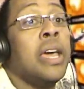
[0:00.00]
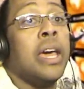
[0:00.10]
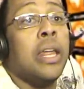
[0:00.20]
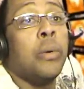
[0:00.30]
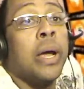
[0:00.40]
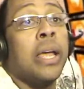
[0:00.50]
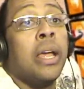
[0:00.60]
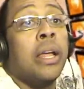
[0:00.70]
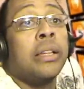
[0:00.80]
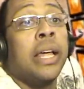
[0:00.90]
Anyway.
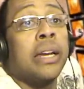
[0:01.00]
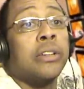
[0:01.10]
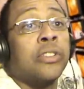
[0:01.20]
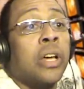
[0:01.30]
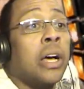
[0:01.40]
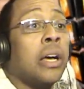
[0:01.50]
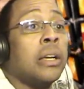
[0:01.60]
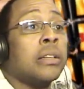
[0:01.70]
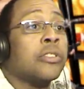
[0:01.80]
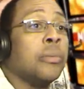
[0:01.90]
Anyway, that is
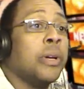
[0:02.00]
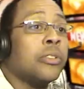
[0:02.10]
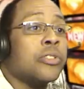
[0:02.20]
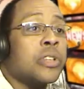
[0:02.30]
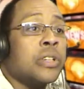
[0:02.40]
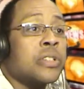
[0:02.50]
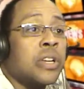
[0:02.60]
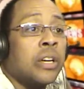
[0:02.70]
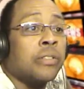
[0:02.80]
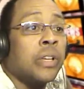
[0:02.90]
uh, some interesting
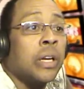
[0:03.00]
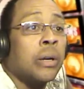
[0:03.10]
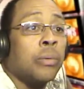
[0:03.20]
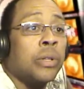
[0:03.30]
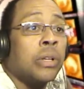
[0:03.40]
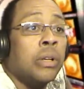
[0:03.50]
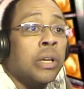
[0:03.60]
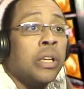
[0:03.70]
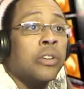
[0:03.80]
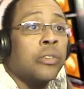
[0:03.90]
stuff there with
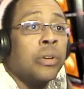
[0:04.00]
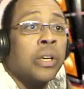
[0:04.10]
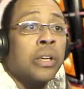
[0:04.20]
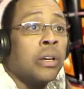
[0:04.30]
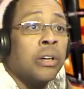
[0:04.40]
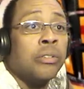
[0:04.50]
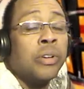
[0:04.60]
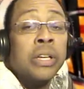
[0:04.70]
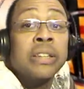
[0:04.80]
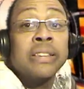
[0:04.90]
the history
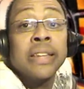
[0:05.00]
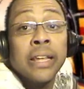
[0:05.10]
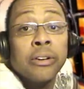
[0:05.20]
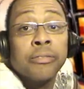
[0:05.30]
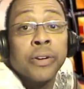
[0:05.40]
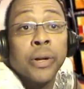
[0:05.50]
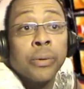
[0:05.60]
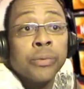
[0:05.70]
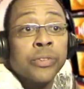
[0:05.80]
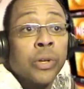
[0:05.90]
of cell
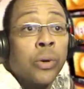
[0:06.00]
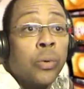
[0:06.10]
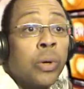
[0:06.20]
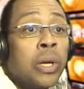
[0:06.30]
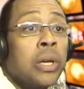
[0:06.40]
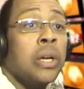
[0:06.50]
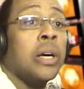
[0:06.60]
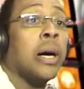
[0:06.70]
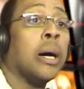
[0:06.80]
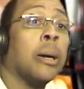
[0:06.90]
phones. So
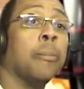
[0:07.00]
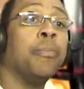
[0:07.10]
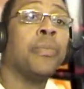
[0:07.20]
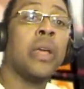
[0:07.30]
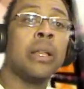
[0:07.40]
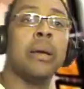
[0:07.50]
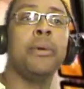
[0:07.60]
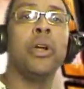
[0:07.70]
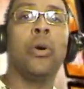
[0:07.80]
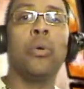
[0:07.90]
um, let
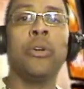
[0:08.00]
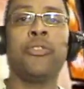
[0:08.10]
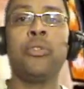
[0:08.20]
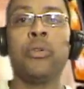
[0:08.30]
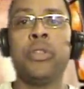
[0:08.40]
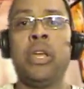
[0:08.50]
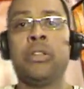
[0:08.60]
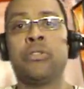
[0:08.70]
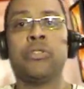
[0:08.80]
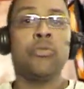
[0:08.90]
me know if you know the
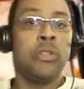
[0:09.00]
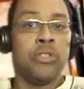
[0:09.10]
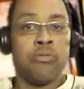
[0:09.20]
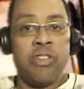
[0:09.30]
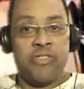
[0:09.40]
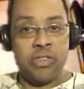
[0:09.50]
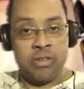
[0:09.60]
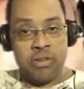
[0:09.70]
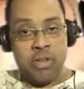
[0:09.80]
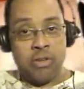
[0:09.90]
answer to the
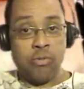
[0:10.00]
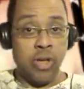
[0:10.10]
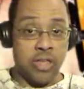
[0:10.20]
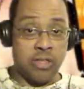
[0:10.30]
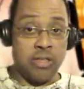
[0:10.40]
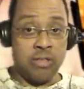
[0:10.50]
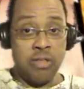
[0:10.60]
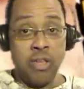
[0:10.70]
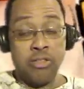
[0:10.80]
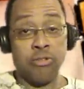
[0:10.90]
trivia question.
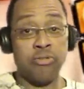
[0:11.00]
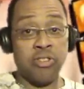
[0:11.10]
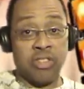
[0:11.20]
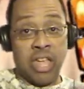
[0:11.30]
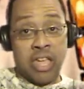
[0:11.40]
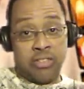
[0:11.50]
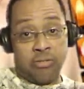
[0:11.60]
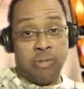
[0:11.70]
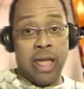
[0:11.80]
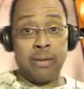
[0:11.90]
So just
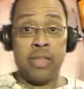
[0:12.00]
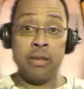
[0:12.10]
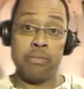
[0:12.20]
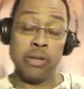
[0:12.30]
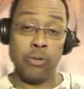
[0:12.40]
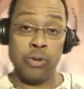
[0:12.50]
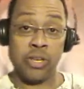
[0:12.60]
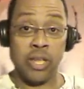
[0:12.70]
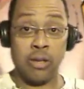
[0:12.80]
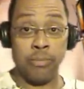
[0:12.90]
answer right here below and
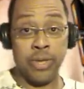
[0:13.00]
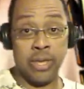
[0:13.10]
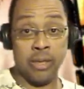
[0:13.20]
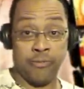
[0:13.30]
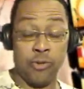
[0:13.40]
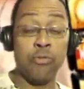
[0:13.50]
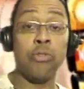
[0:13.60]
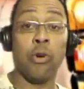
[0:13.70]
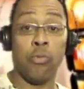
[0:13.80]
tell me if you know